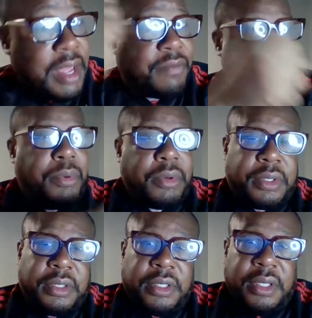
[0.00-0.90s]
have a
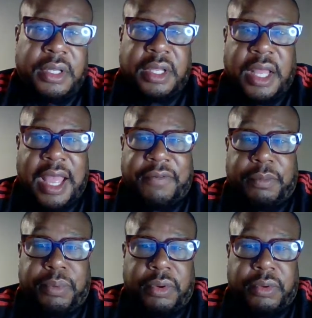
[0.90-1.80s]
book. I have a
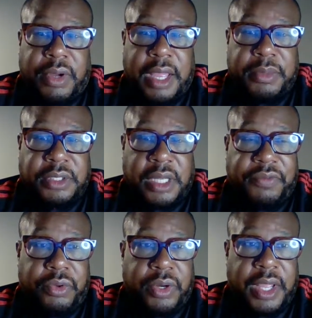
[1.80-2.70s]
book on Amazon. If
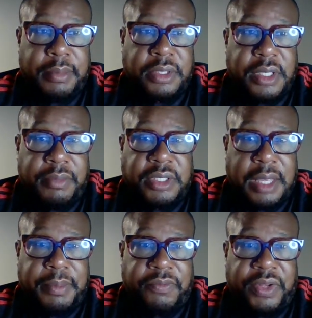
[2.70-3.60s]
you go to Amazon, you
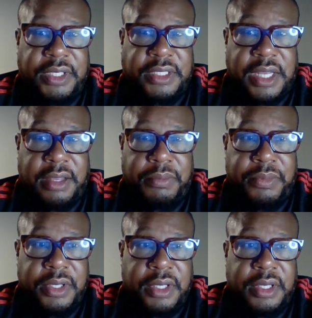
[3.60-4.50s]
type in phillydom
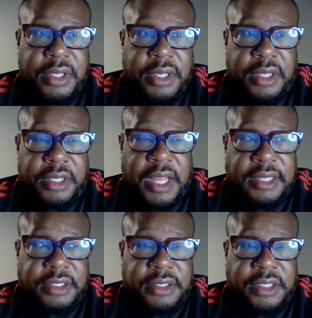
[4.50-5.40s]

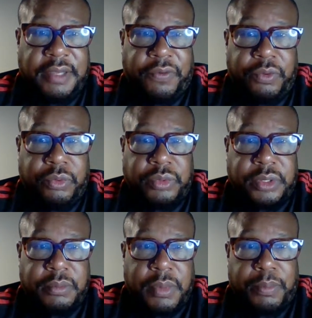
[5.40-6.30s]
Alaska
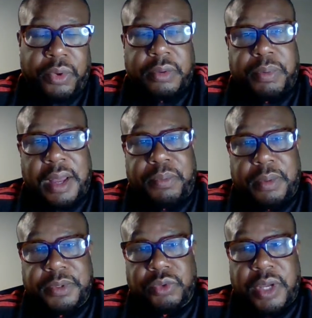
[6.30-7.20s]
Seafoods, my book will pop
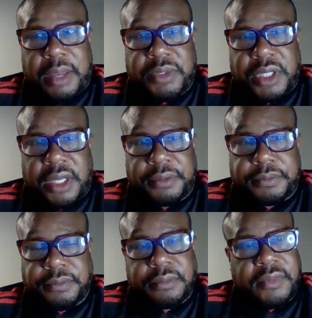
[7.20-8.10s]
up. It's on Amazon.
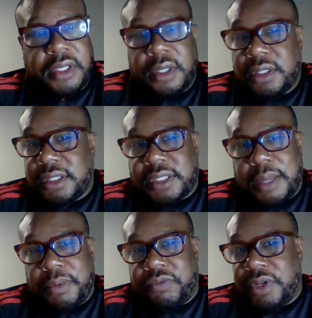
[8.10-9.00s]
Just
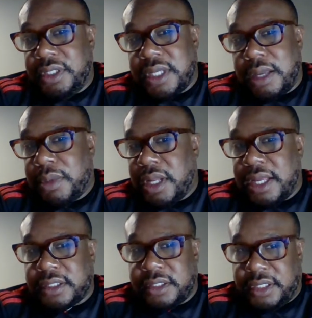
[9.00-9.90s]
type in phillydom
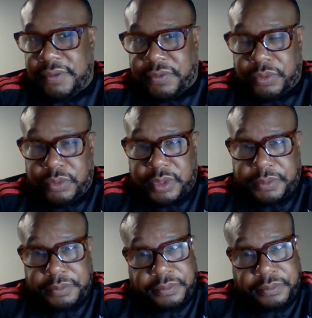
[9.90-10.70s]
Alaska Seafoods.